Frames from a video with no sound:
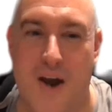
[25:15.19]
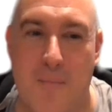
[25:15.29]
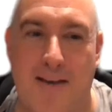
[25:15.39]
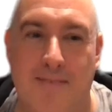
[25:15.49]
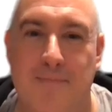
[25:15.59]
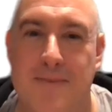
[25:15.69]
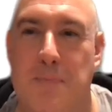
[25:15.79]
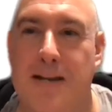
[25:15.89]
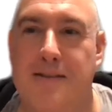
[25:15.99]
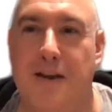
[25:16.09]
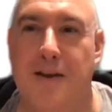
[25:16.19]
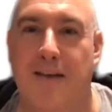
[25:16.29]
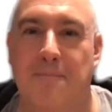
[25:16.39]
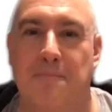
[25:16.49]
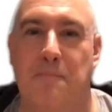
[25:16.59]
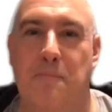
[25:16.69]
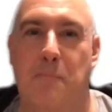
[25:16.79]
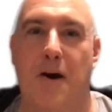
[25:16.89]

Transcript: Top man. Speak soon, Ant.